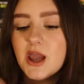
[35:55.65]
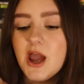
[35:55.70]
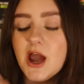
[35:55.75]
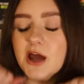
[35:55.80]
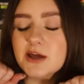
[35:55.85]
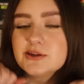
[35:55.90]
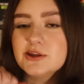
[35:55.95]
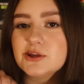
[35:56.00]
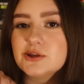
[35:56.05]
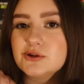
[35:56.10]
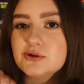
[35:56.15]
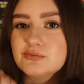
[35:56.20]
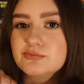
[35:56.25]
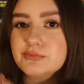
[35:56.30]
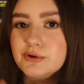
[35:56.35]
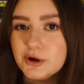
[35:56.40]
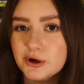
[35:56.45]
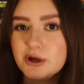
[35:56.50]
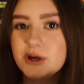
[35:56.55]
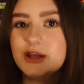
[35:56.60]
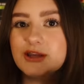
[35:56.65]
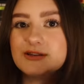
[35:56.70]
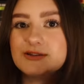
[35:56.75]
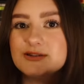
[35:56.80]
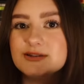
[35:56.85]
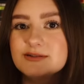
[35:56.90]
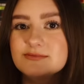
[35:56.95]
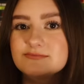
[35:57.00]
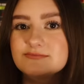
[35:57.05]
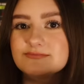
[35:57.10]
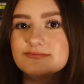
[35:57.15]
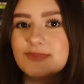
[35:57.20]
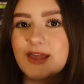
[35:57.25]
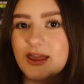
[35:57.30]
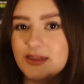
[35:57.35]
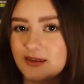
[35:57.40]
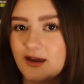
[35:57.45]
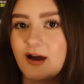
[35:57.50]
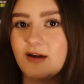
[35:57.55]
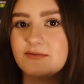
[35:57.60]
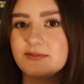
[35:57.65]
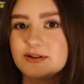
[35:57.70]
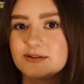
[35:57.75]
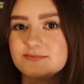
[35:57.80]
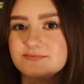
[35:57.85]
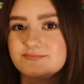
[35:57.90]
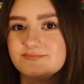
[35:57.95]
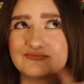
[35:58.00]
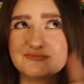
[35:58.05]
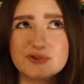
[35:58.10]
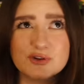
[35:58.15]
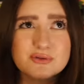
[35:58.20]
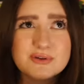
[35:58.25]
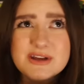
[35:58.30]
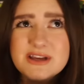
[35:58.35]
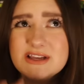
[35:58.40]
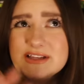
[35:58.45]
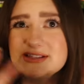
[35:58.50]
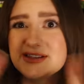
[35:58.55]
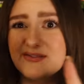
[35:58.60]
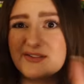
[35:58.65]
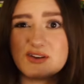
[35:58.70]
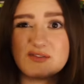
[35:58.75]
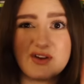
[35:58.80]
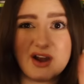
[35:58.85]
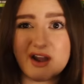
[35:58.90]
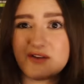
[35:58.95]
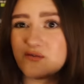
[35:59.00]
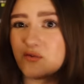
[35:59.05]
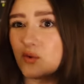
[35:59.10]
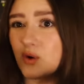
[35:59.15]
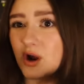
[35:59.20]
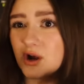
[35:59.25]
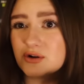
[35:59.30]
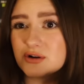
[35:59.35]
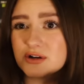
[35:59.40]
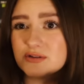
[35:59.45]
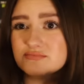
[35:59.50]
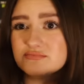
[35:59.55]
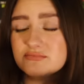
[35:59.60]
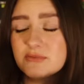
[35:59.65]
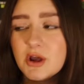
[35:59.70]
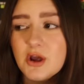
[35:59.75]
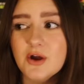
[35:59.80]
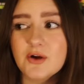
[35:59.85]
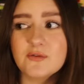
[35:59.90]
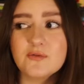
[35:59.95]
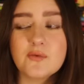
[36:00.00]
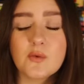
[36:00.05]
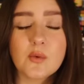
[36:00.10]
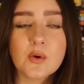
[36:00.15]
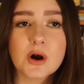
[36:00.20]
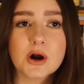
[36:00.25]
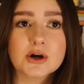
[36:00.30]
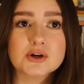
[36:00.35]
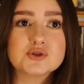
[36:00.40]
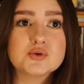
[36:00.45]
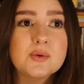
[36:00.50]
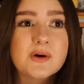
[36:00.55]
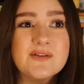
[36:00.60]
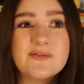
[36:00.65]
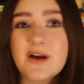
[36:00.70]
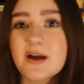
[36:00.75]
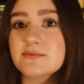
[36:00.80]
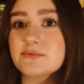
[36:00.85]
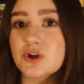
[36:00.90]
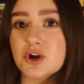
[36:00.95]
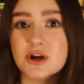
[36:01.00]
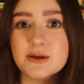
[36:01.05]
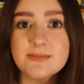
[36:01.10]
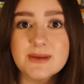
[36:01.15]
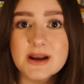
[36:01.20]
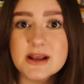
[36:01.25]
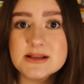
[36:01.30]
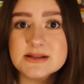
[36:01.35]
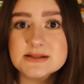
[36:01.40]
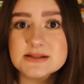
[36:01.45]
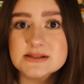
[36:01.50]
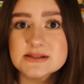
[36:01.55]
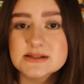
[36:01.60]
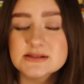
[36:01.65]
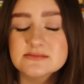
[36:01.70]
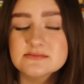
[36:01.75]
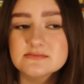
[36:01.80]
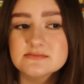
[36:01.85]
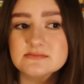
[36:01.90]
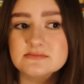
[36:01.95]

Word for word: And then you put it in the oven. three seventy-five, four hundred for twenty-five, thirty minutes.